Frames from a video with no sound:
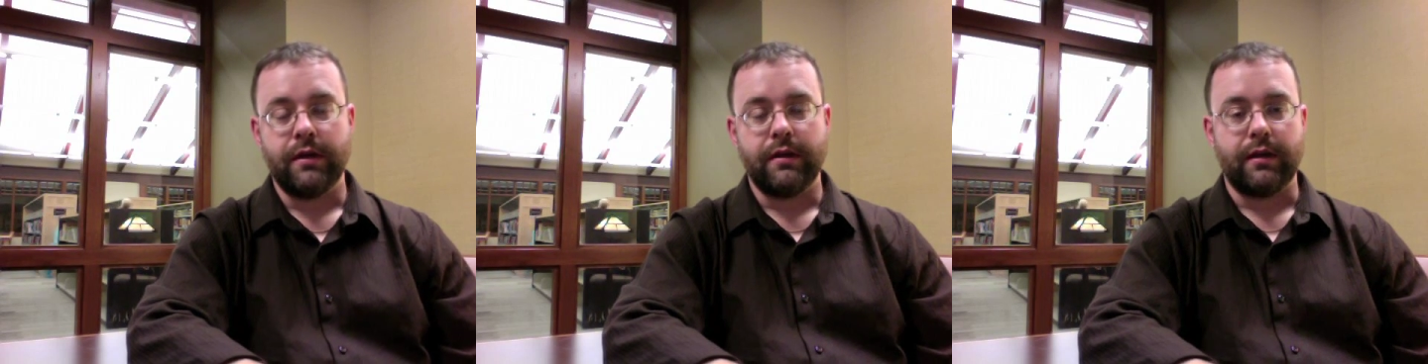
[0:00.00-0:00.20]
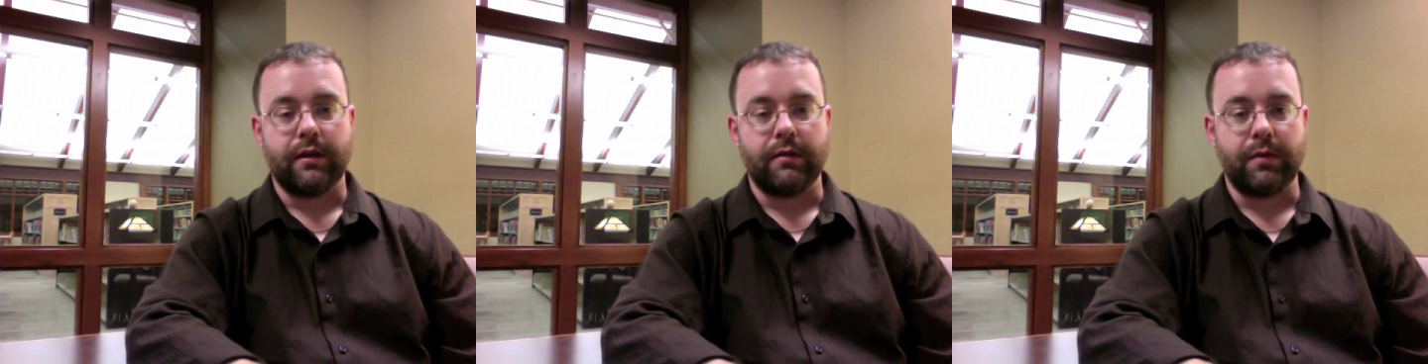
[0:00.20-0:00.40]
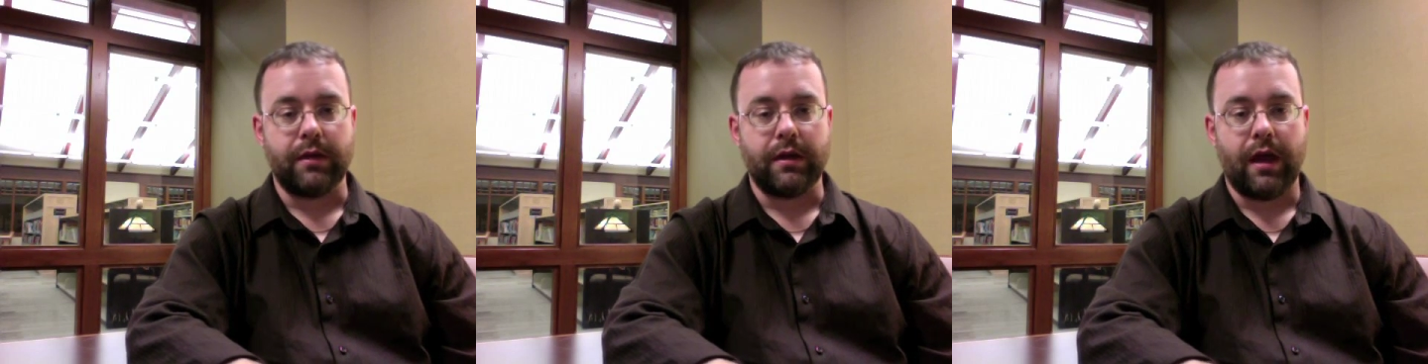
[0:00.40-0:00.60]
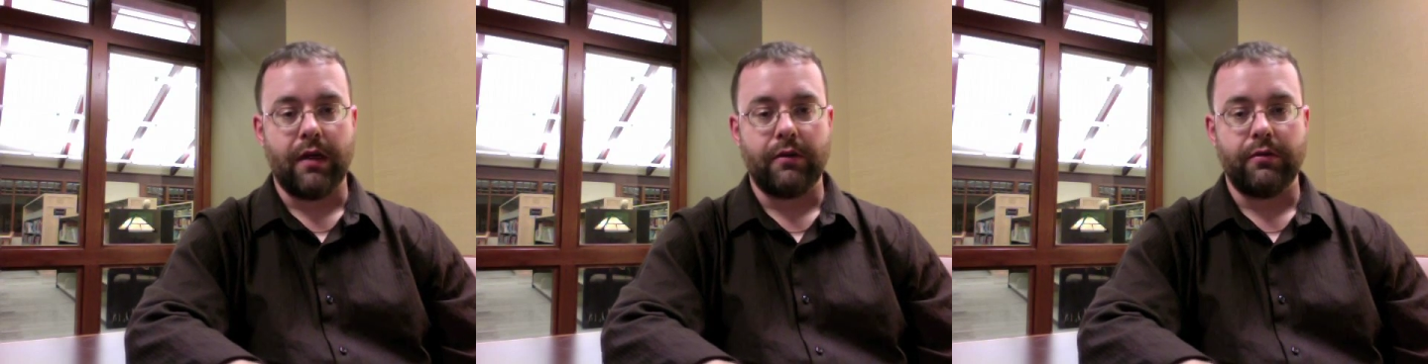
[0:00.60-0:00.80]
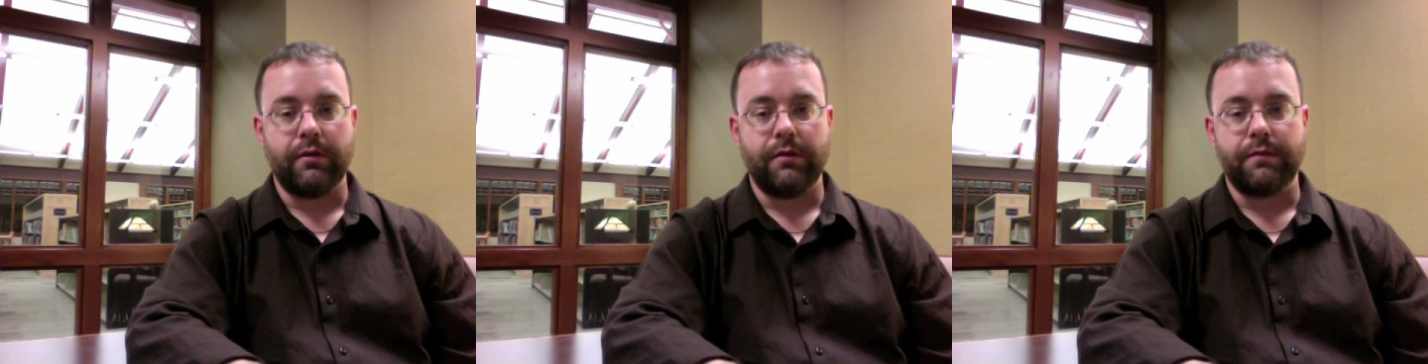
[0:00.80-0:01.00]
They can be
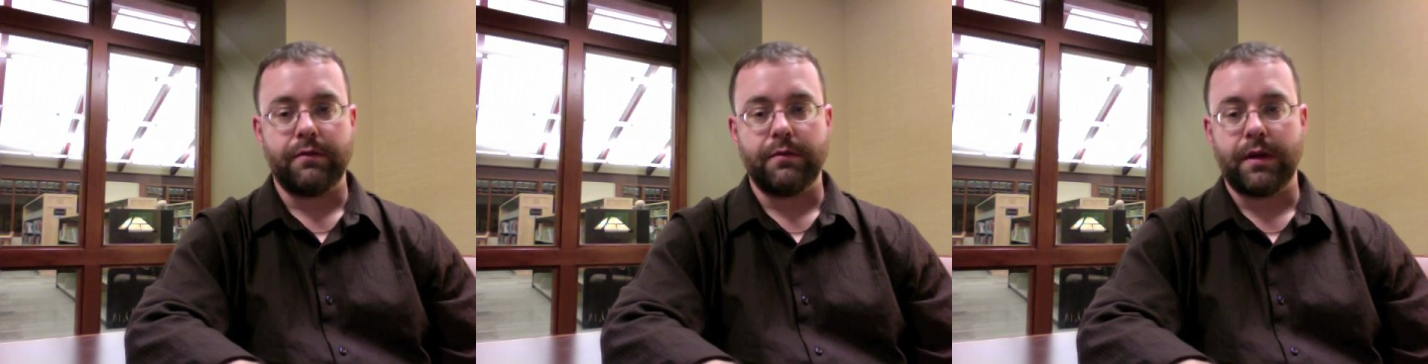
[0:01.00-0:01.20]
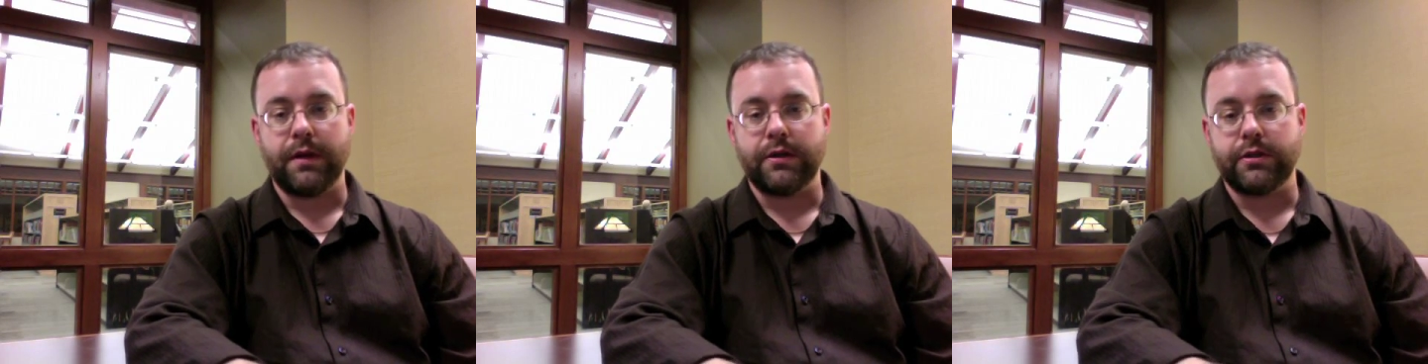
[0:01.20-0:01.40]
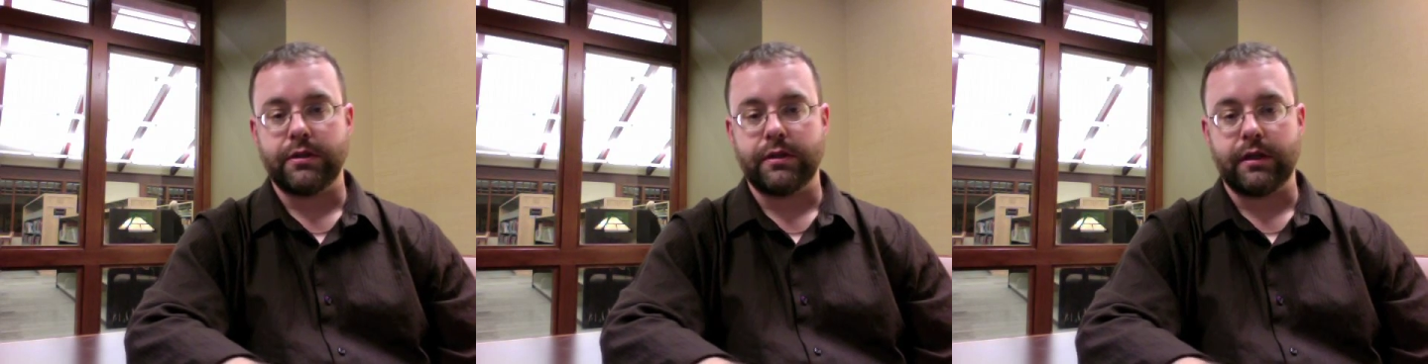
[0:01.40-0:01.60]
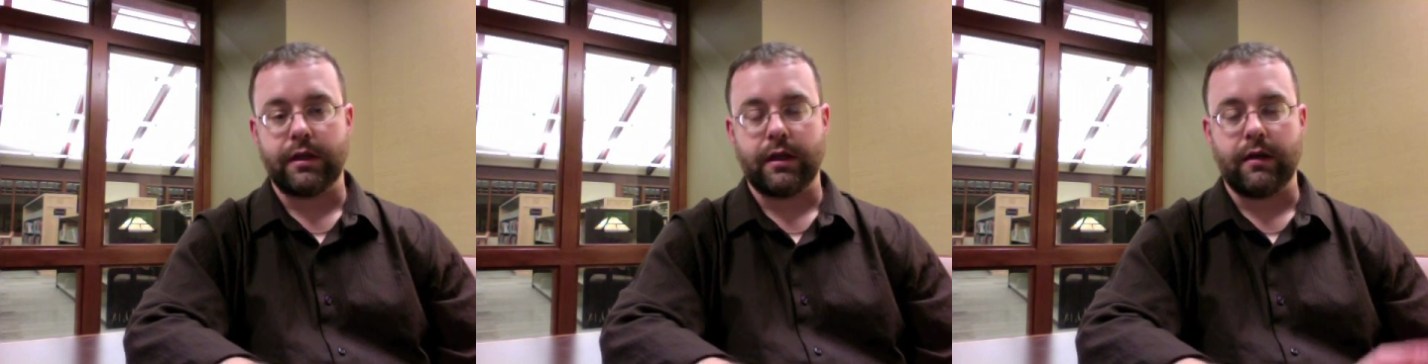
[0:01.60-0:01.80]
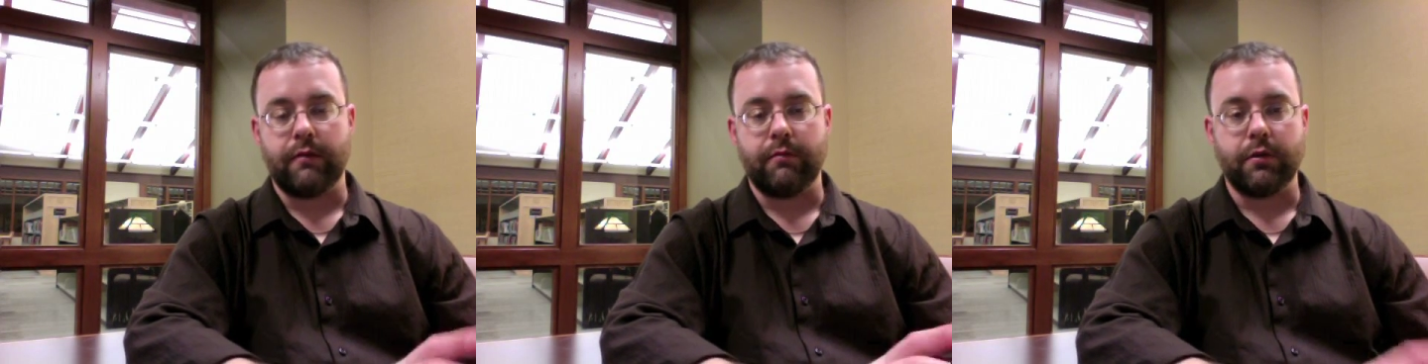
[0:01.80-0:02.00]
gathering information, they
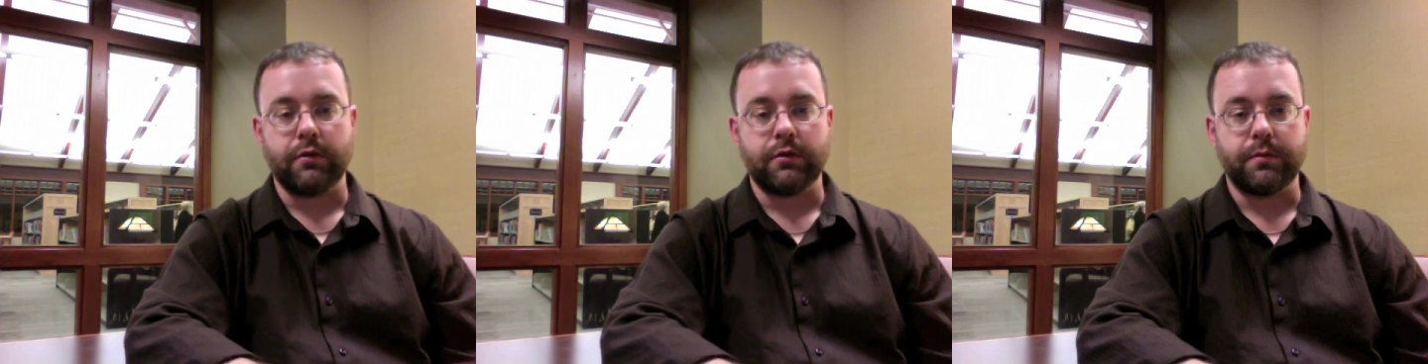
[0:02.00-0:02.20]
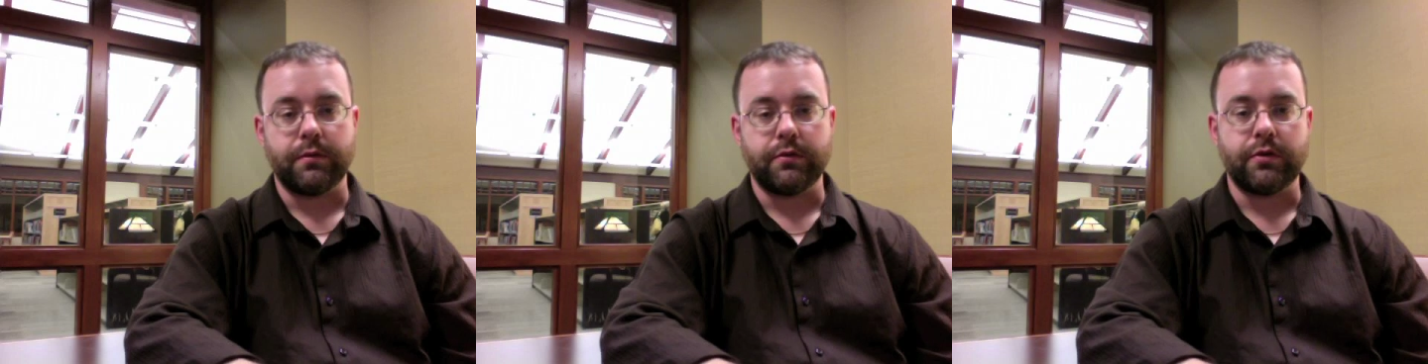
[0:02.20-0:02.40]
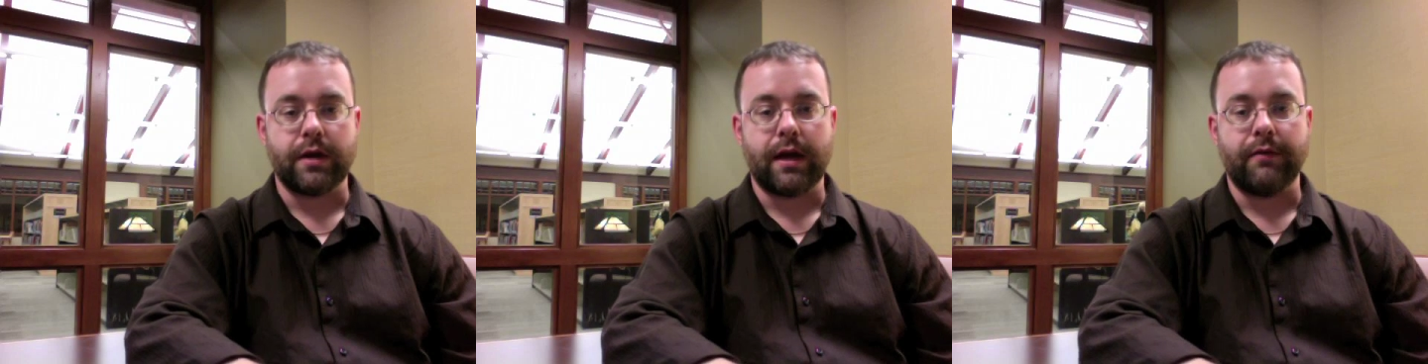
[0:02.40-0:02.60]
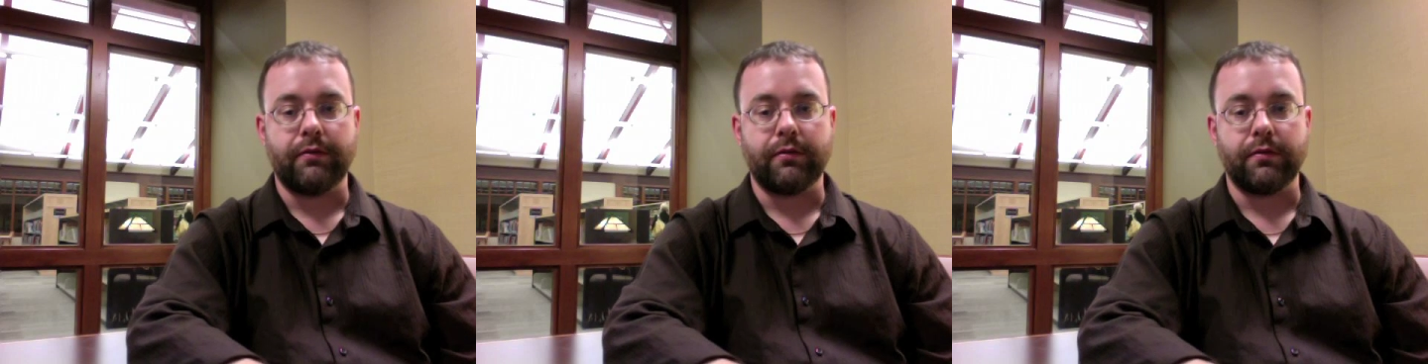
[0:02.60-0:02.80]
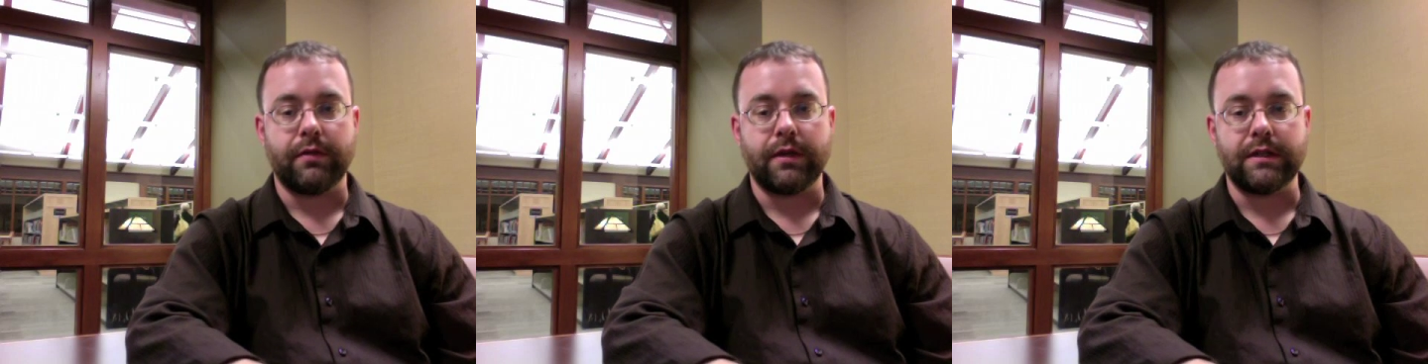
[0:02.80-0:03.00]
can have multiple drafts
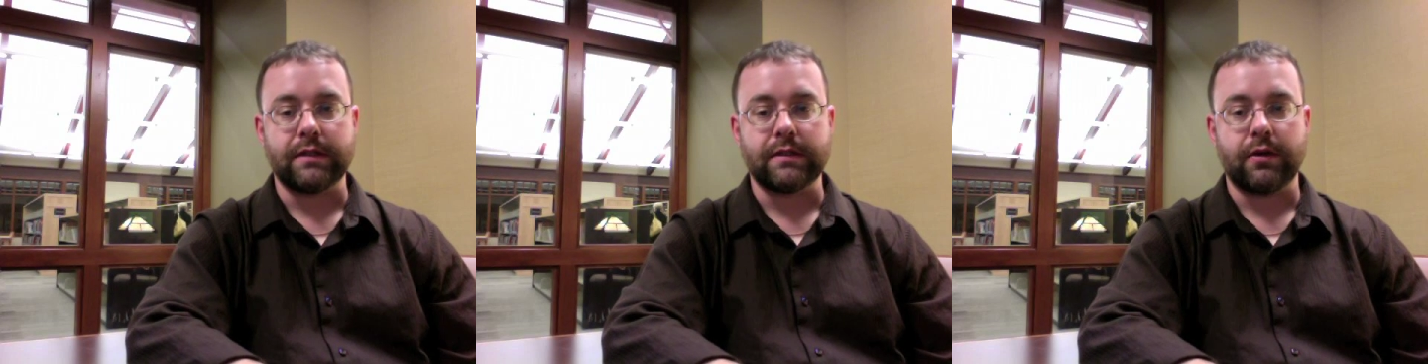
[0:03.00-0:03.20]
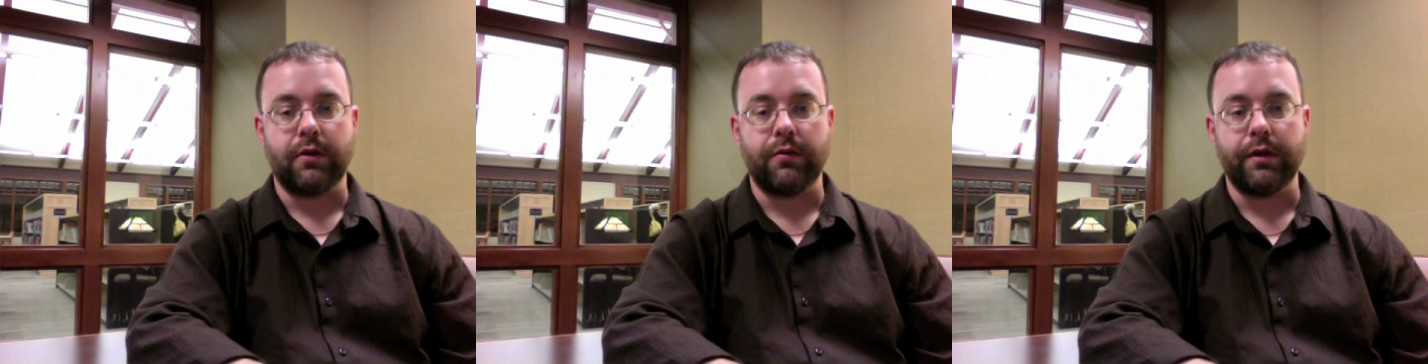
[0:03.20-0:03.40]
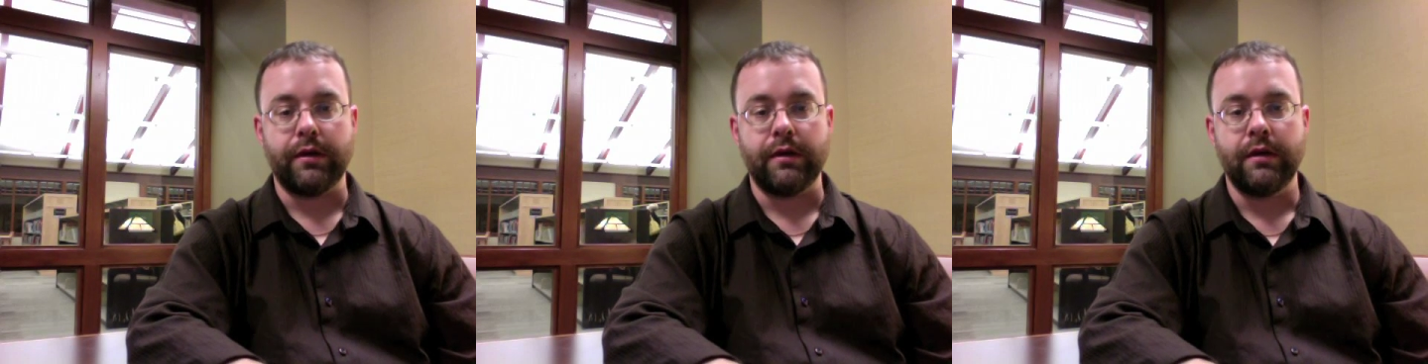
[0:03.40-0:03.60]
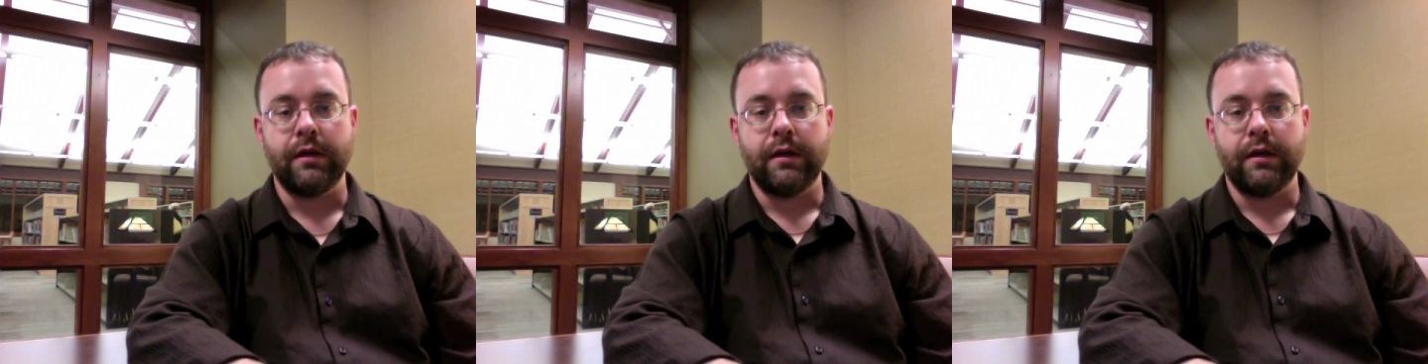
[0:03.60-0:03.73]
of things going,